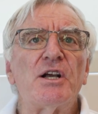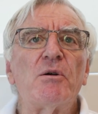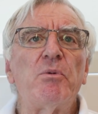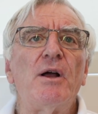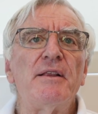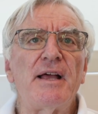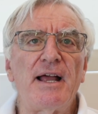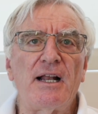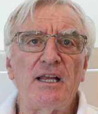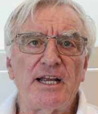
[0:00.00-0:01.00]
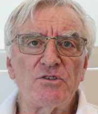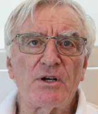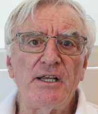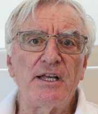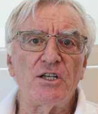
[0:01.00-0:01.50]
airplane that had
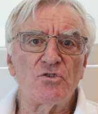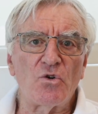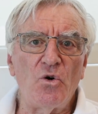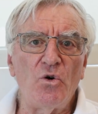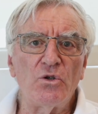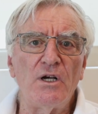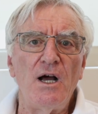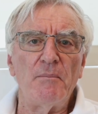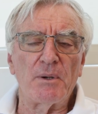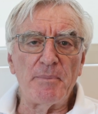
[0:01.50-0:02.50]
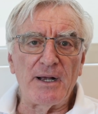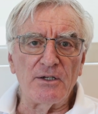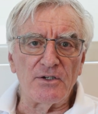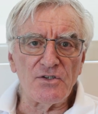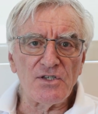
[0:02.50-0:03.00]
electrically controlled
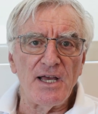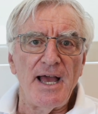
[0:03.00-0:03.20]
propellers